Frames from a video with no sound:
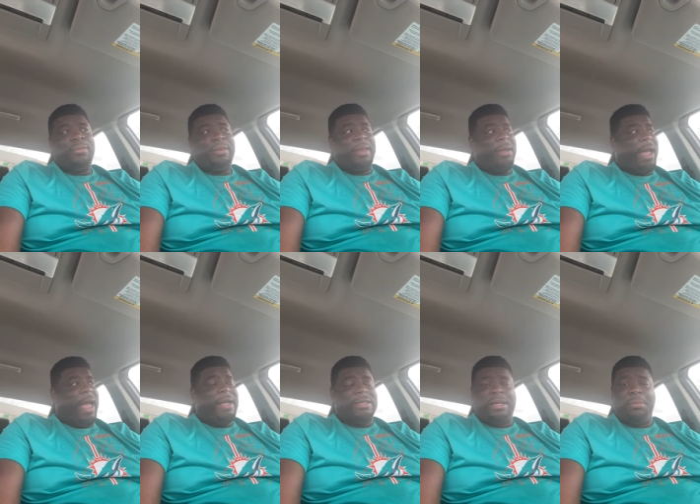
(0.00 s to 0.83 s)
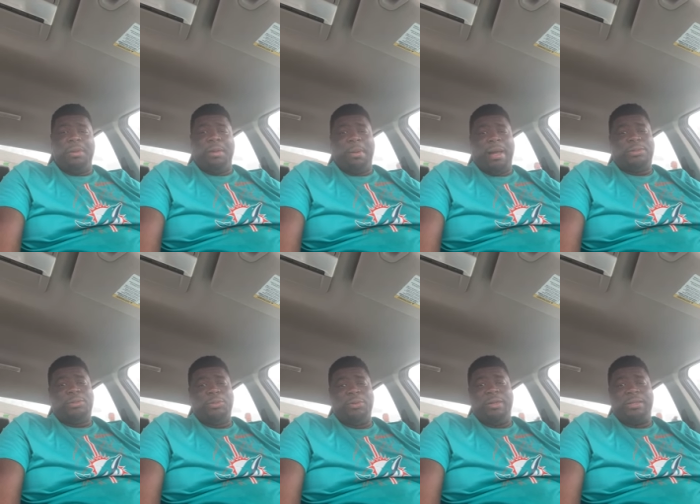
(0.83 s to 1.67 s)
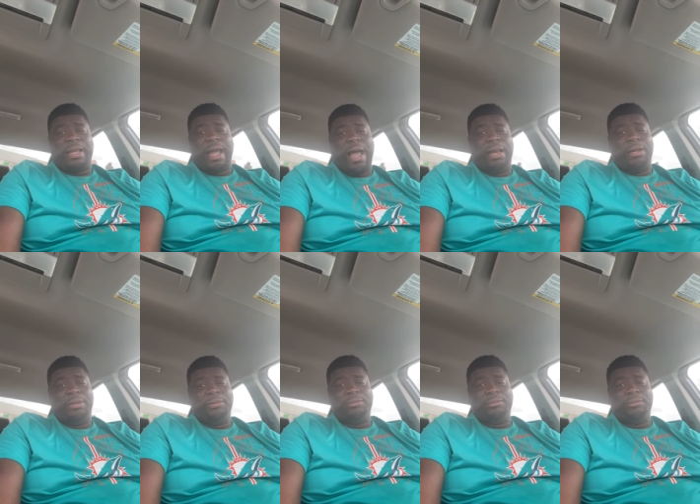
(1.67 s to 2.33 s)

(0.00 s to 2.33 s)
They're asking me about Tua and Skyler.